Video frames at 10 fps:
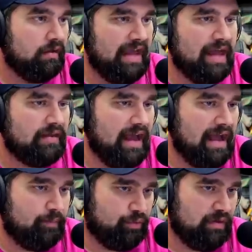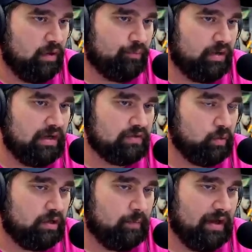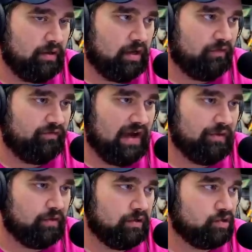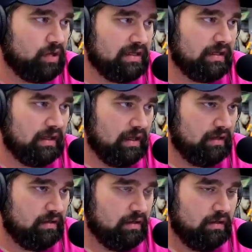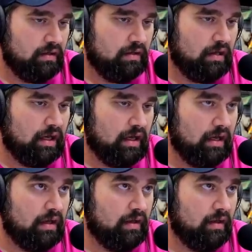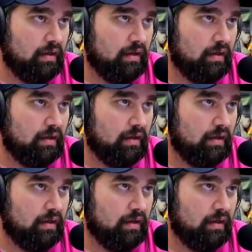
They, they, uh, Brit- when Britney was worried about uh, her father drinking again uh,